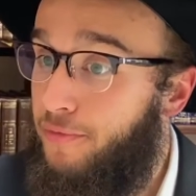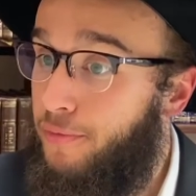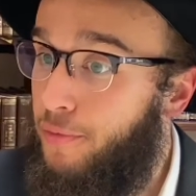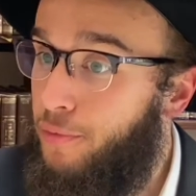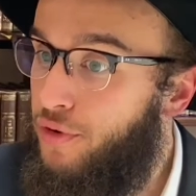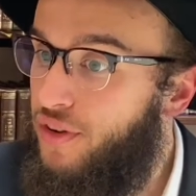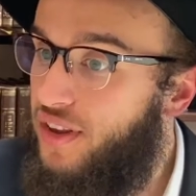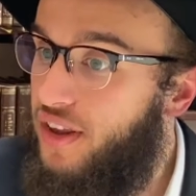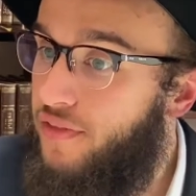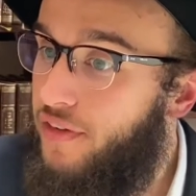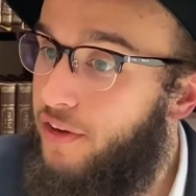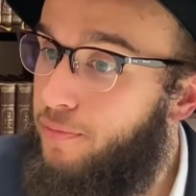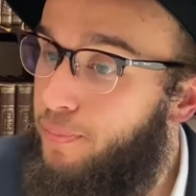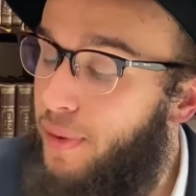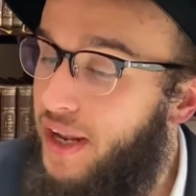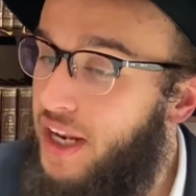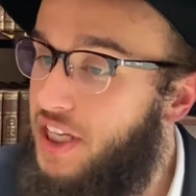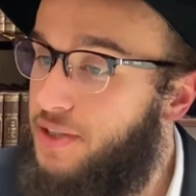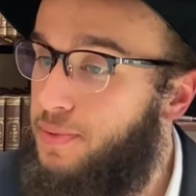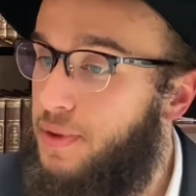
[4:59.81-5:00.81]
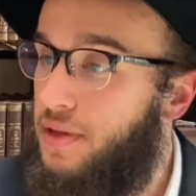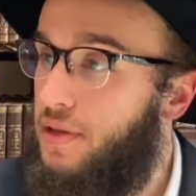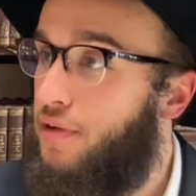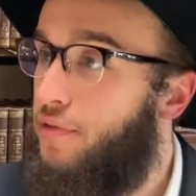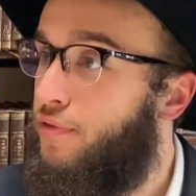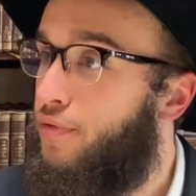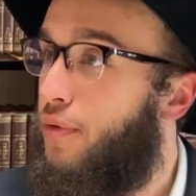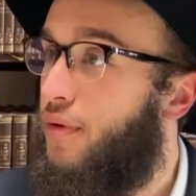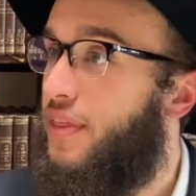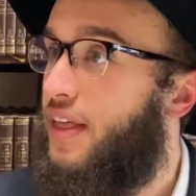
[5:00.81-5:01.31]
receiving punishment
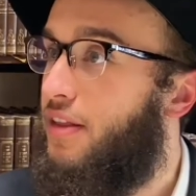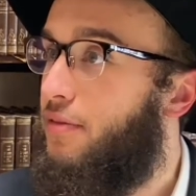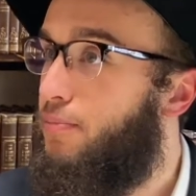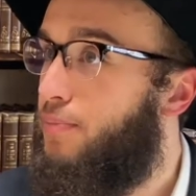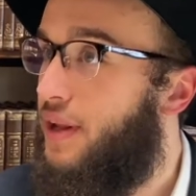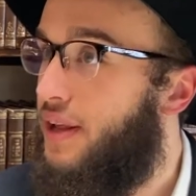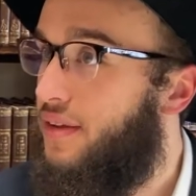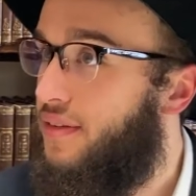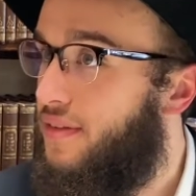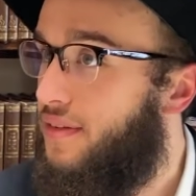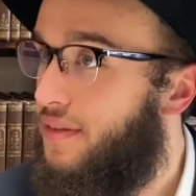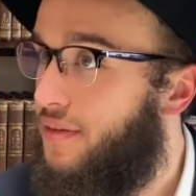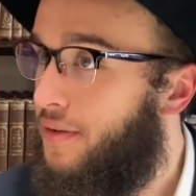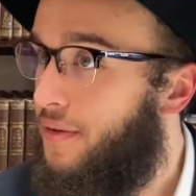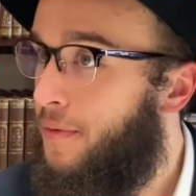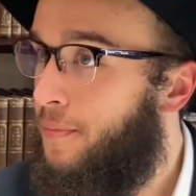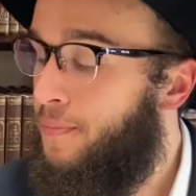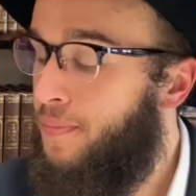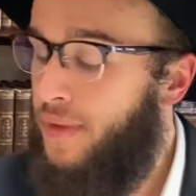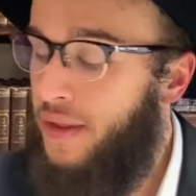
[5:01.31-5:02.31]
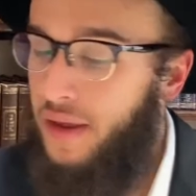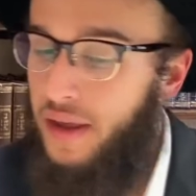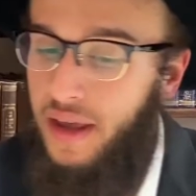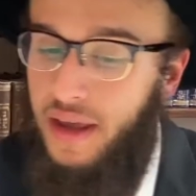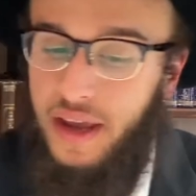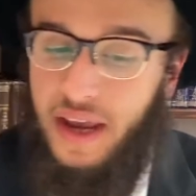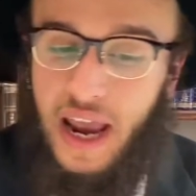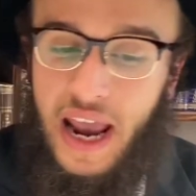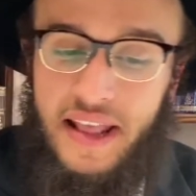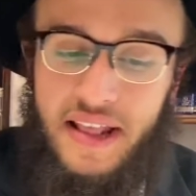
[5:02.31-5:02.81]
for that place.
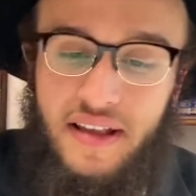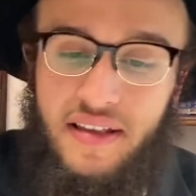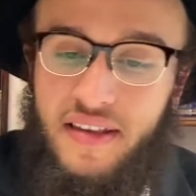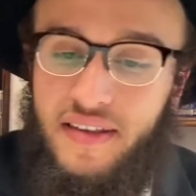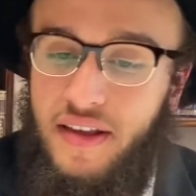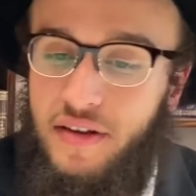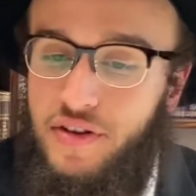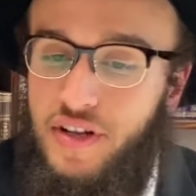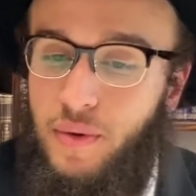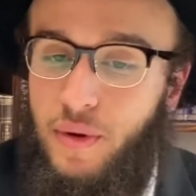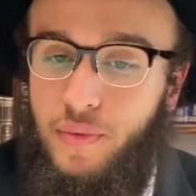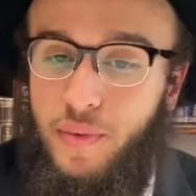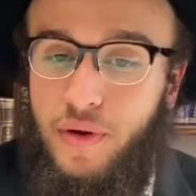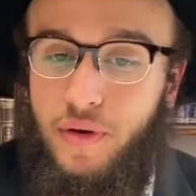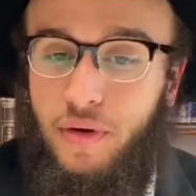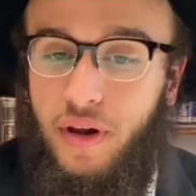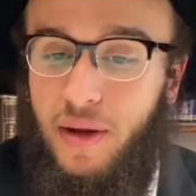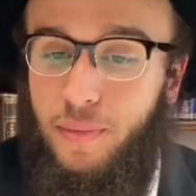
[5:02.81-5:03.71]
And that's essentially what we call